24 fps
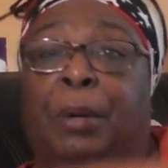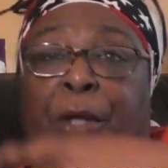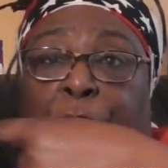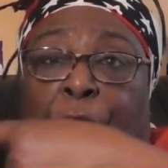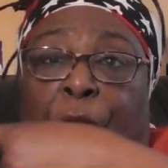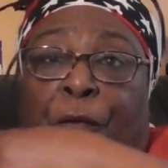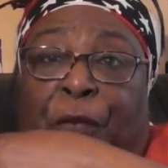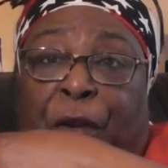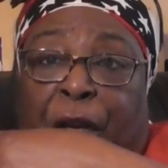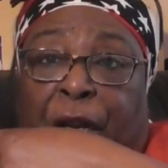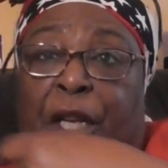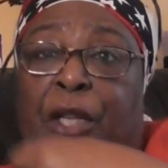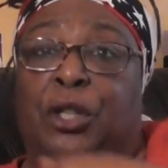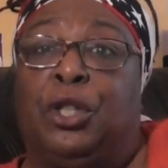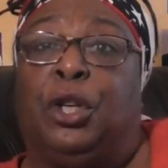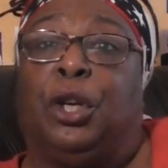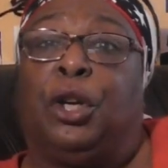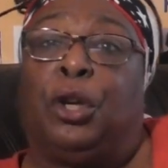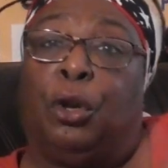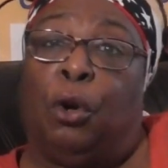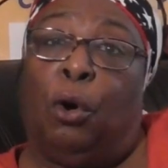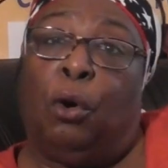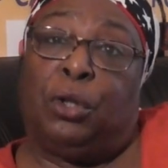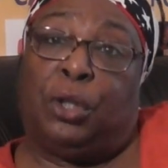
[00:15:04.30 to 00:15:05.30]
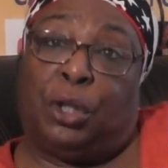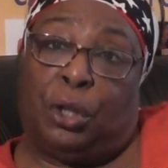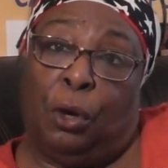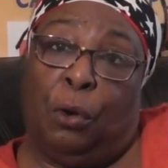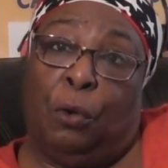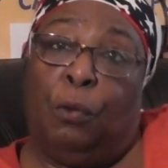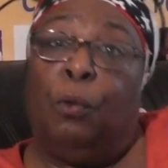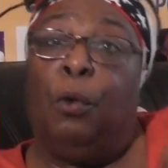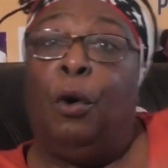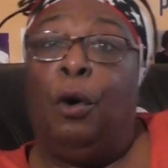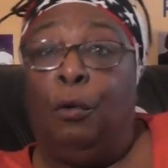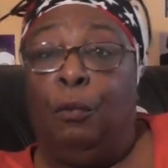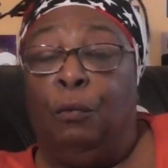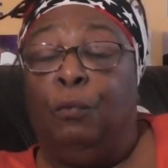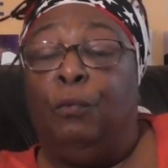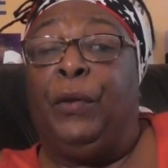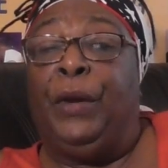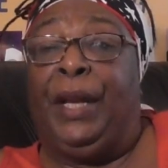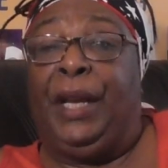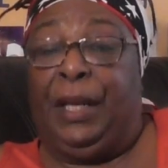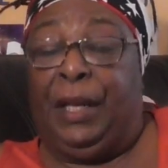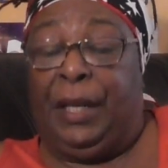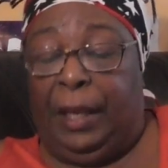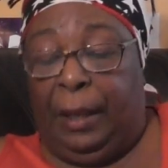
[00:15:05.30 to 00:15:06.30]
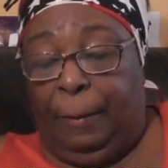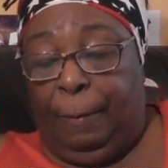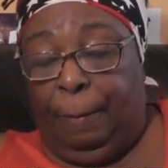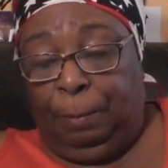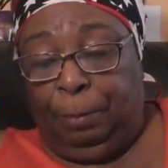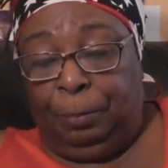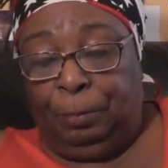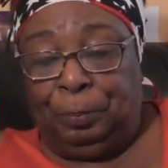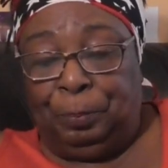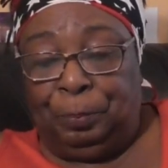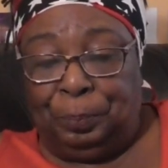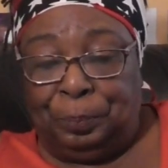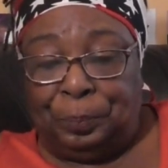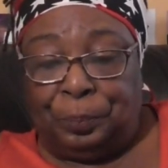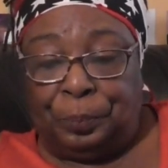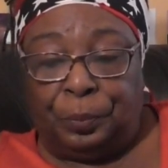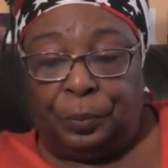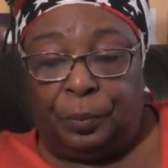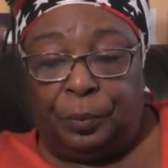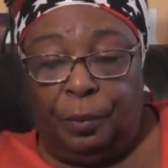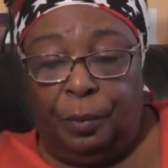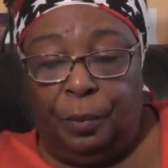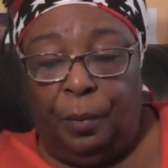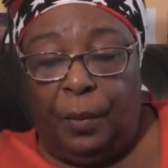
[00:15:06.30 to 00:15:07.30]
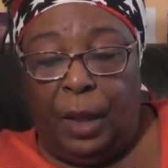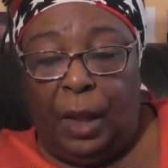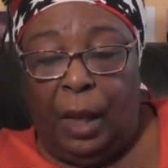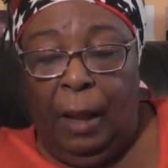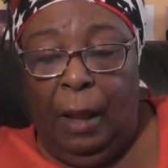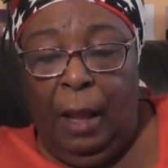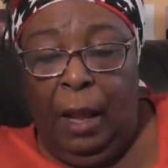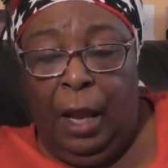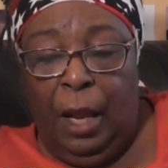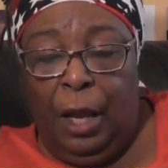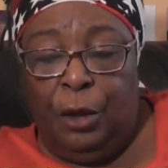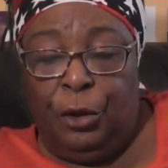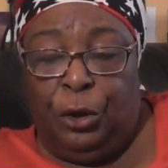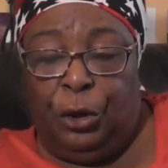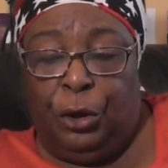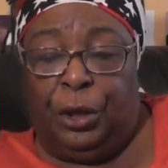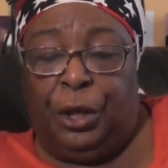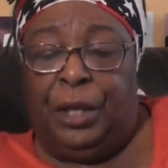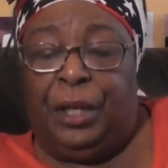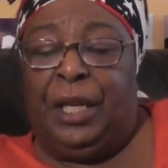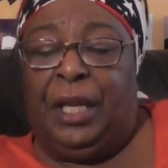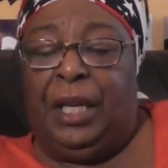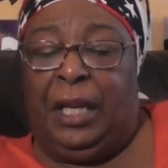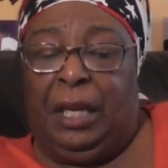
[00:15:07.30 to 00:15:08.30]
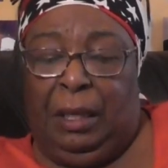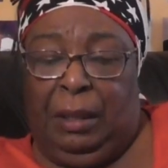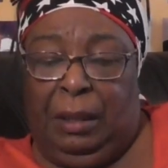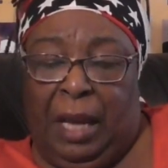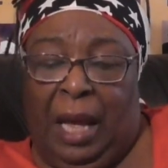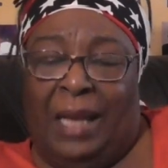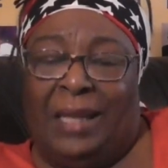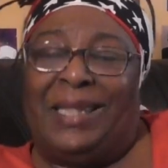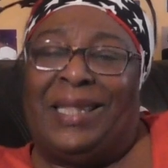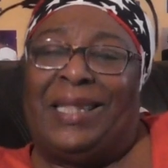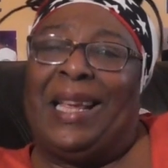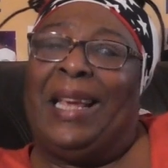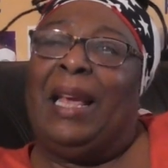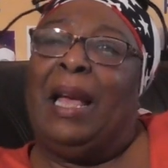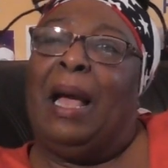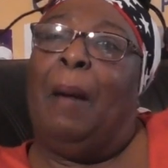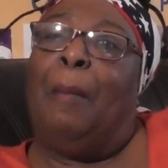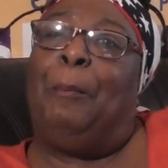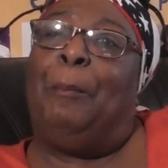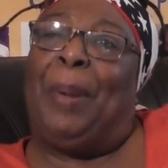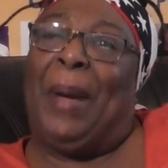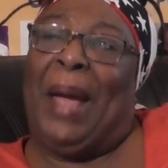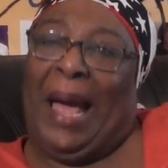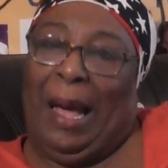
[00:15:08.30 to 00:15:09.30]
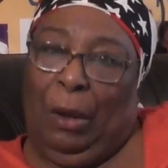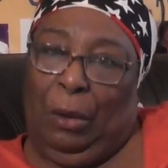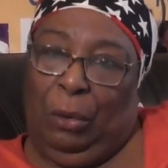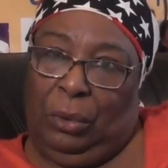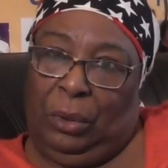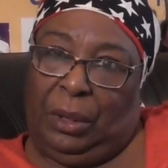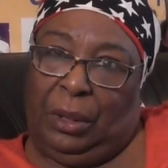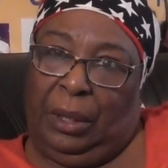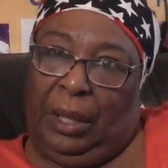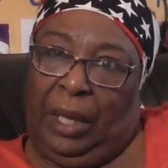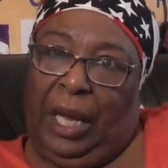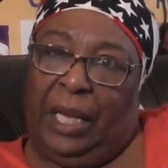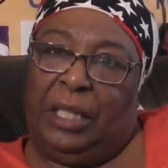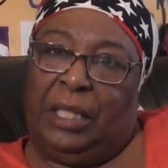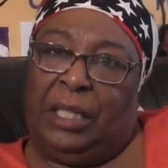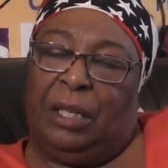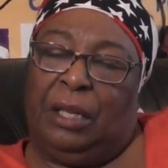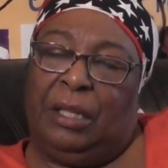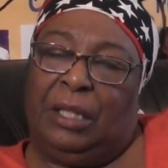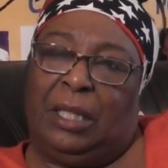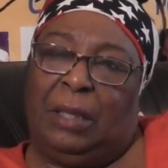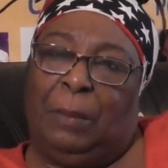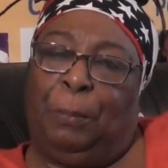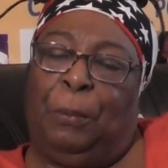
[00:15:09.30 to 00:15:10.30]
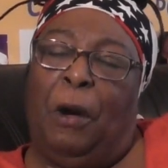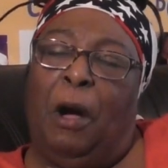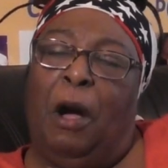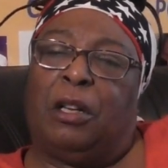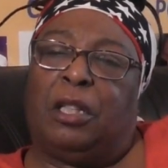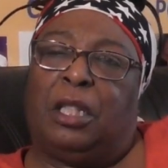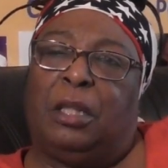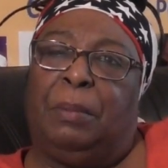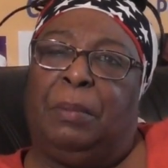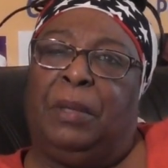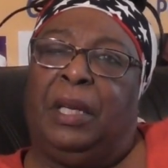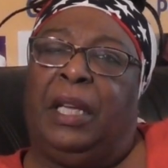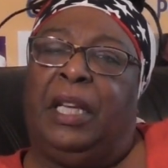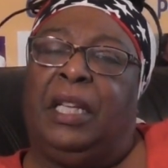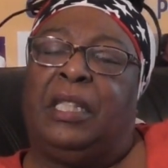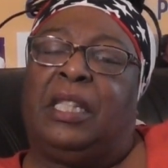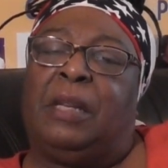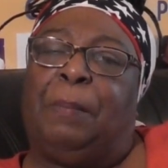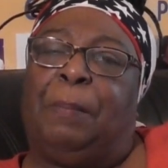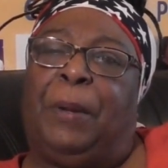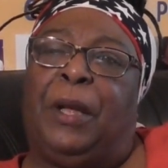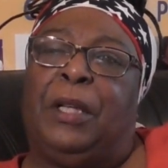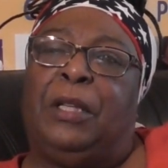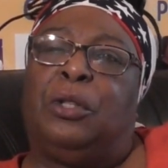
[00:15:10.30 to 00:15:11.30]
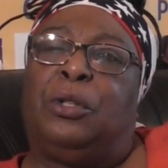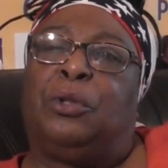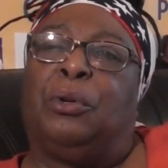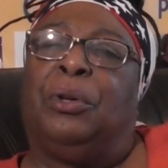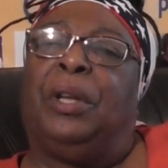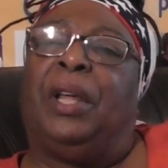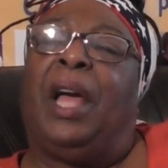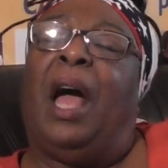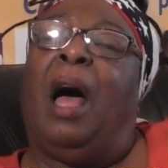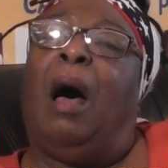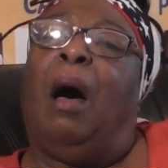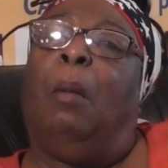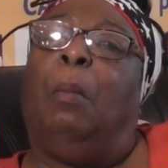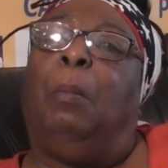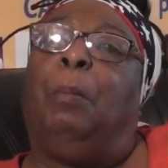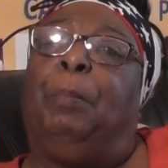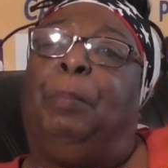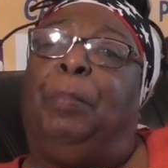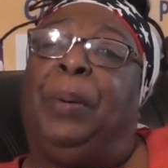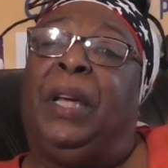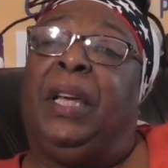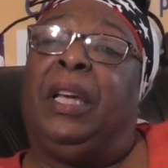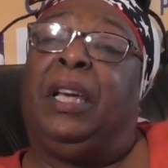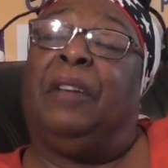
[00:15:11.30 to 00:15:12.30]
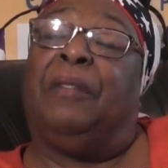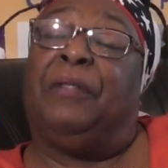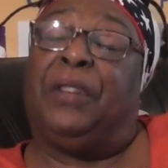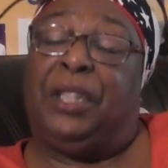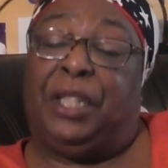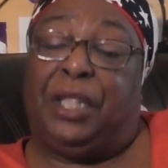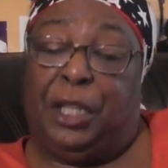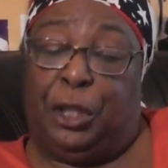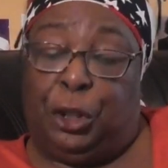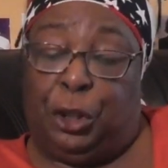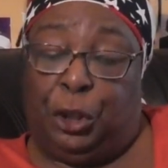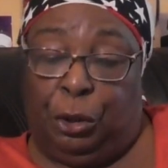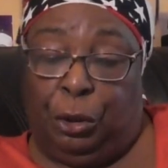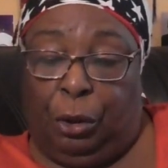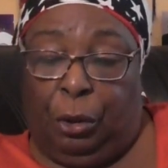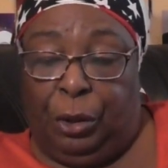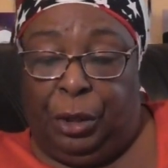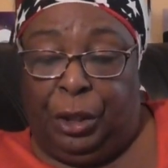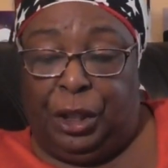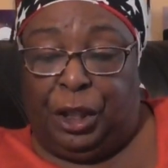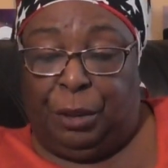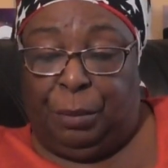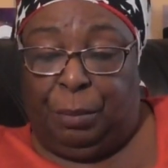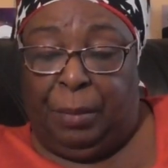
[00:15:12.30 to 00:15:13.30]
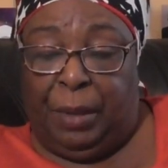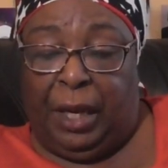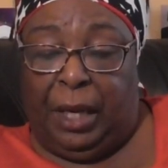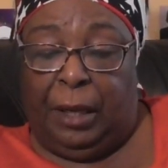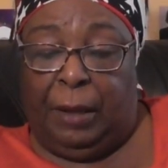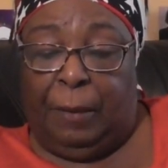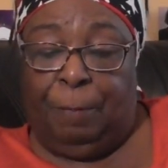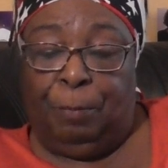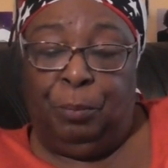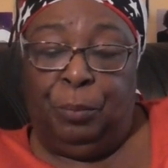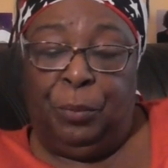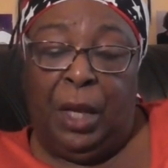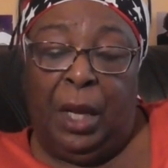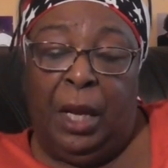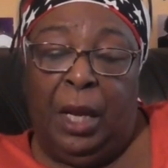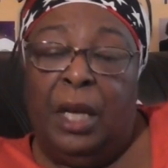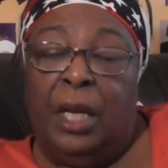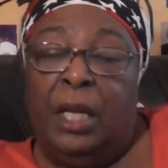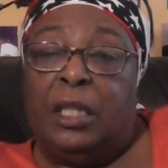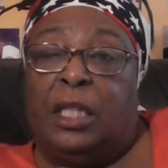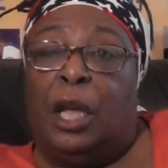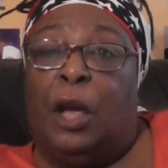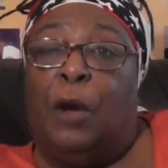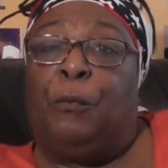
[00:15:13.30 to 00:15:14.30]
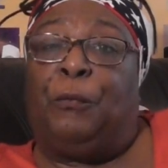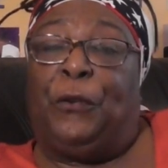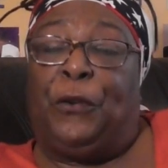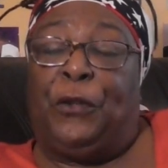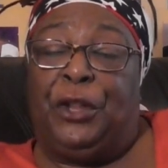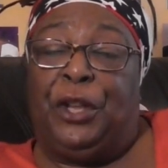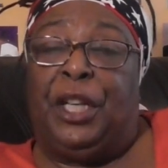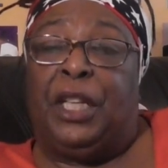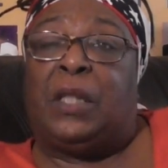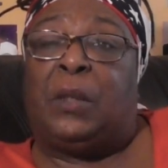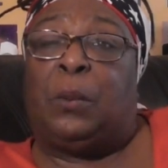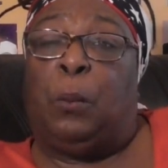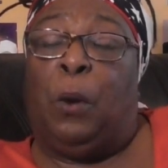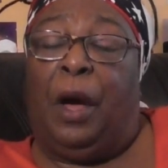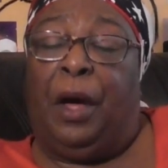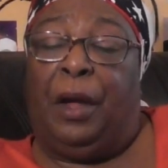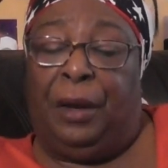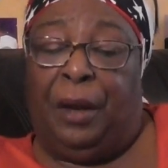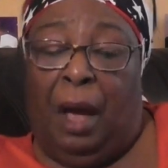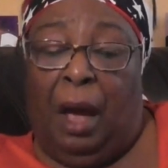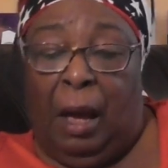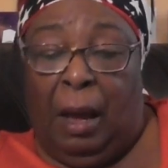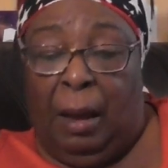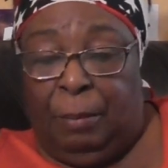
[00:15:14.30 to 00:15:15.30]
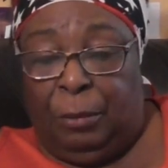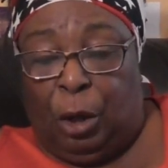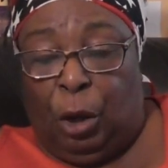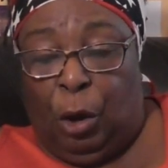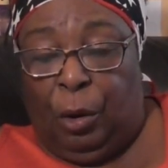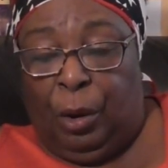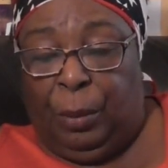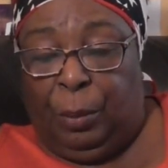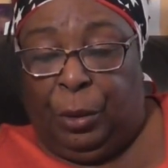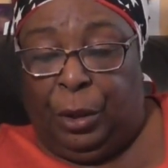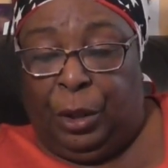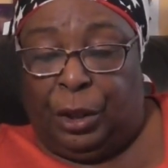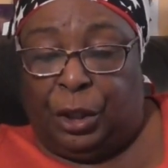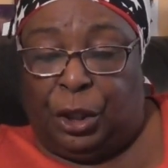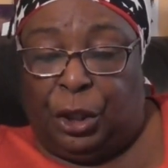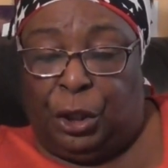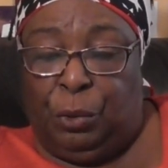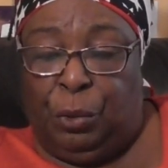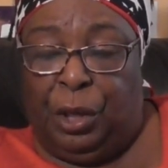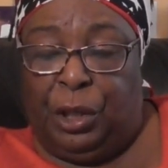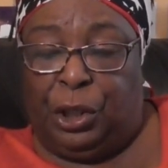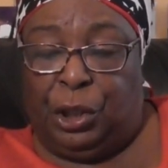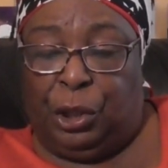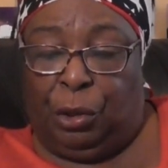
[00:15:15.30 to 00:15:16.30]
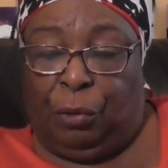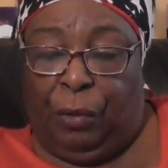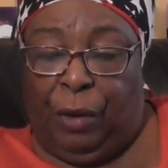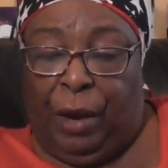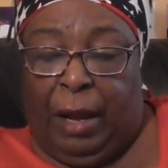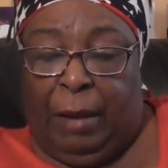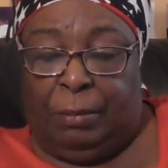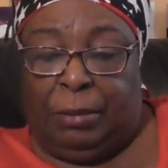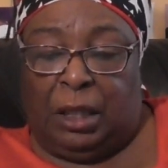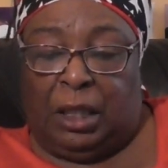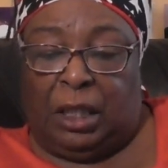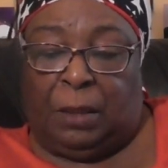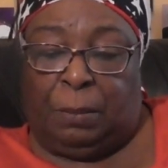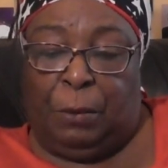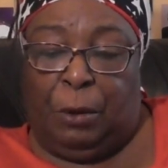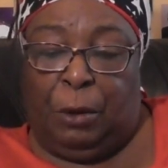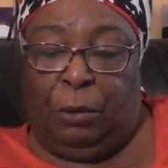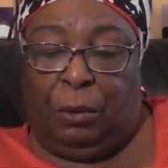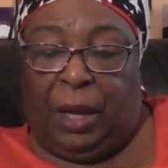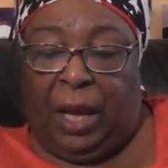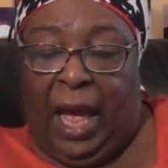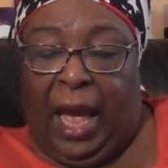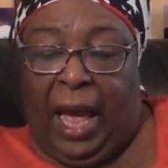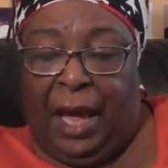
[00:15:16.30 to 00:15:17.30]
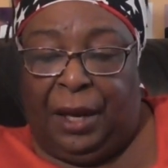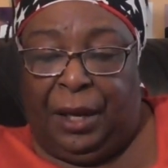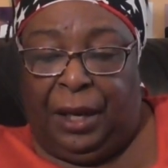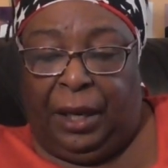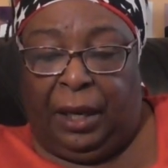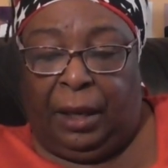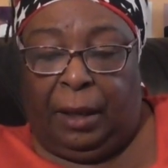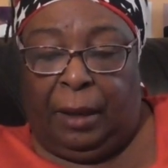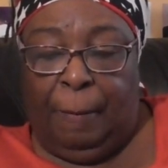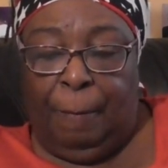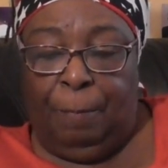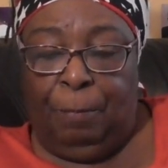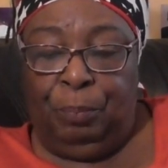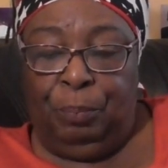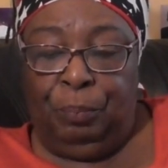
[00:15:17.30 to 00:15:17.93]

but don't forget you can also read it. You're going to need, I say about, okay, so it's approximately, it depends on how big of a dish you're going to make. So for this one, I'm going with 200 grams of smoked haddock,